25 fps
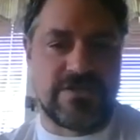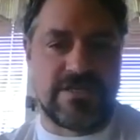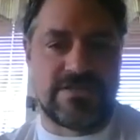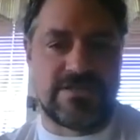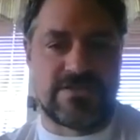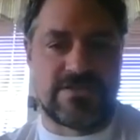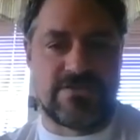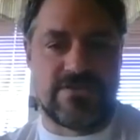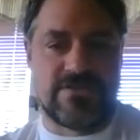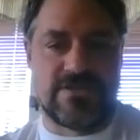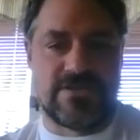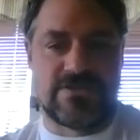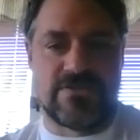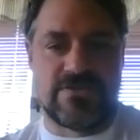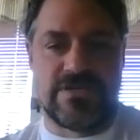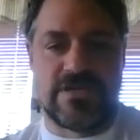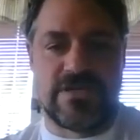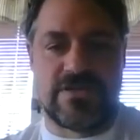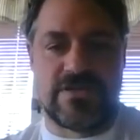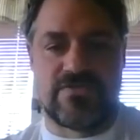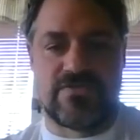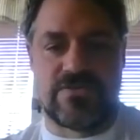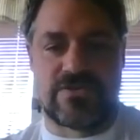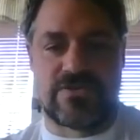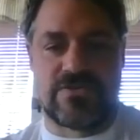It's a
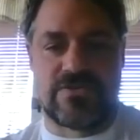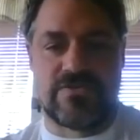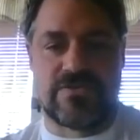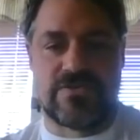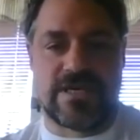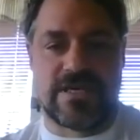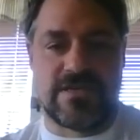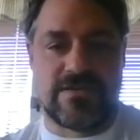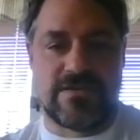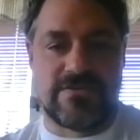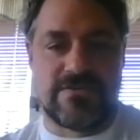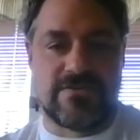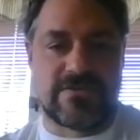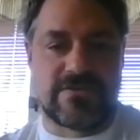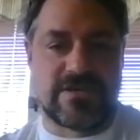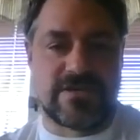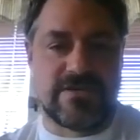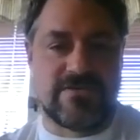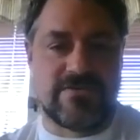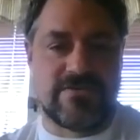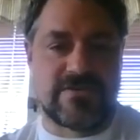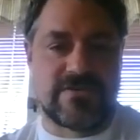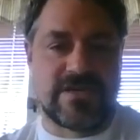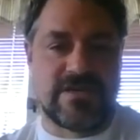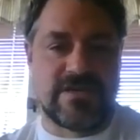network you
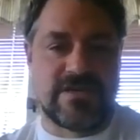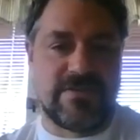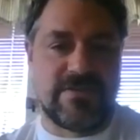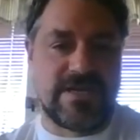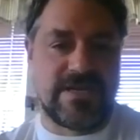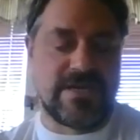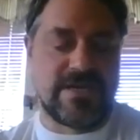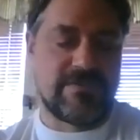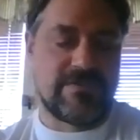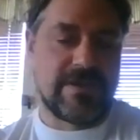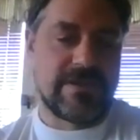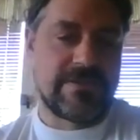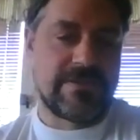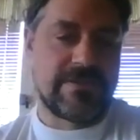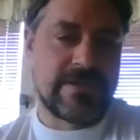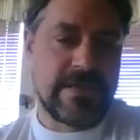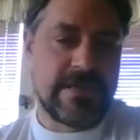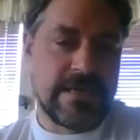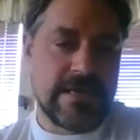can play with,